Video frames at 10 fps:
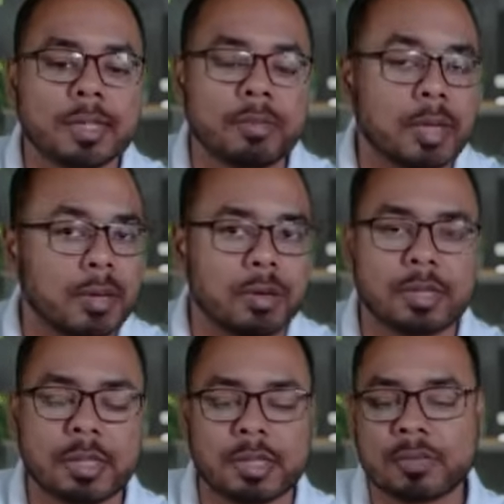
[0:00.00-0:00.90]
case we
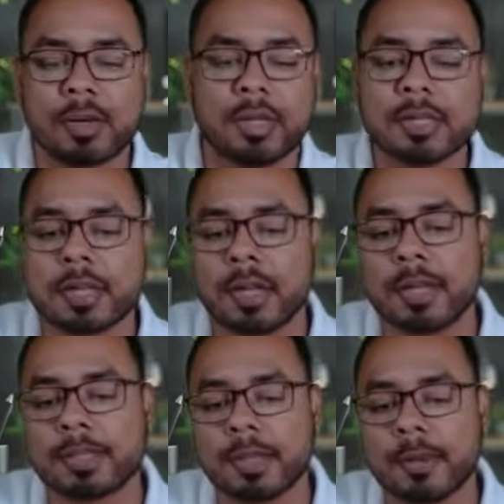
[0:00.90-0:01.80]
cannot satisfy this
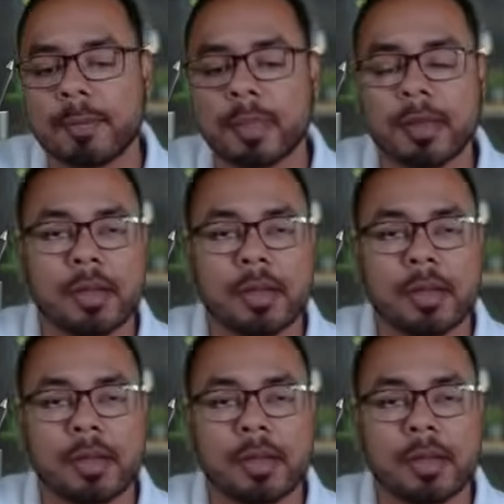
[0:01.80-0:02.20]
condition.